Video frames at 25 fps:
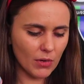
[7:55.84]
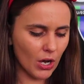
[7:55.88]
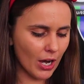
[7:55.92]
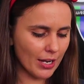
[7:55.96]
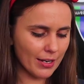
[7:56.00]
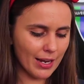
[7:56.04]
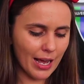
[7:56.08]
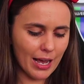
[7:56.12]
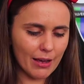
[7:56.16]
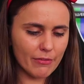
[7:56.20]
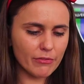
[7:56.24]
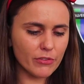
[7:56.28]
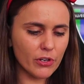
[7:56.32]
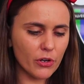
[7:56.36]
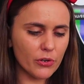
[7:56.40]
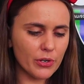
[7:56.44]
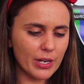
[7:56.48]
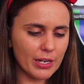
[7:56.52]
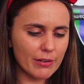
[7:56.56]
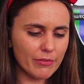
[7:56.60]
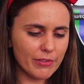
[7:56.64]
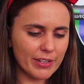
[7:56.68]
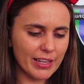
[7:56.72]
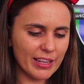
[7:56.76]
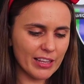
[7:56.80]
I have no
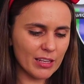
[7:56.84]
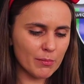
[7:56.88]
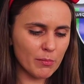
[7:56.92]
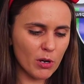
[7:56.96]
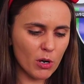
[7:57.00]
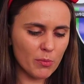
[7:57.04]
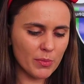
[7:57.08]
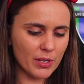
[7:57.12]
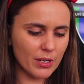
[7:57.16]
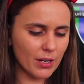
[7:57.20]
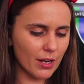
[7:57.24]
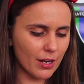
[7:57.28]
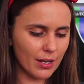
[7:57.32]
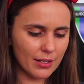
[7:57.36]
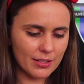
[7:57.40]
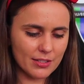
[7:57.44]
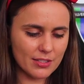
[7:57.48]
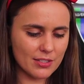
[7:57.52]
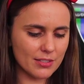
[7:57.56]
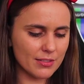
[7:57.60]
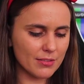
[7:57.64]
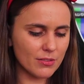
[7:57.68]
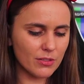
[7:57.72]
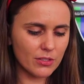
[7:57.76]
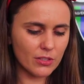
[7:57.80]
need for that at the moment.
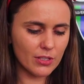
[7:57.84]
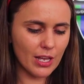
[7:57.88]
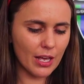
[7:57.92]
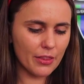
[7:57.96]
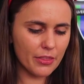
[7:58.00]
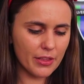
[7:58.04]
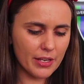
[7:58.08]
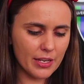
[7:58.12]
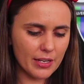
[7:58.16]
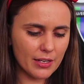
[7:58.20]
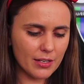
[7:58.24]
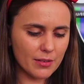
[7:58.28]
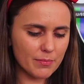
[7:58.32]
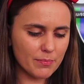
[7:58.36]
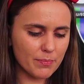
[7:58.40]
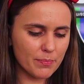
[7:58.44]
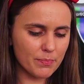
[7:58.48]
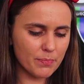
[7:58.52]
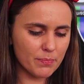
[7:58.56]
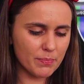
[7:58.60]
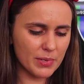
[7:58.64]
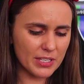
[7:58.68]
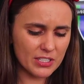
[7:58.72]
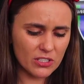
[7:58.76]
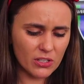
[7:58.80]
It's
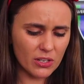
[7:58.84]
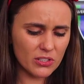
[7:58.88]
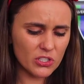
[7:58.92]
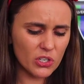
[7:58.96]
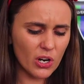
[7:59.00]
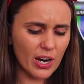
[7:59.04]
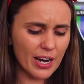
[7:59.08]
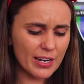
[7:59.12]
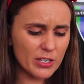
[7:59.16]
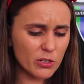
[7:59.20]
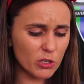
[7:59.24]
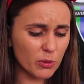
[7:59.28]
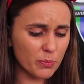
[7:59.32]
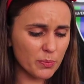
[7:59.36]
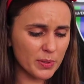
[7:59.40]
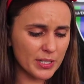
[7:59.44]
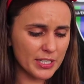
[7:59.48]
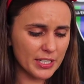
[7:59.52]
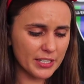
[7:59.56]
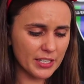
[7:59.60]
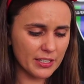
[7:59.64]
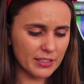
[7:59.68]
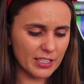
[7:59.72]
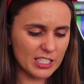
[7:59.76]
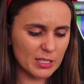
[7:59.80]
not tied to a
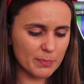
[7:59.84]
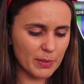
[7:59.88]
particular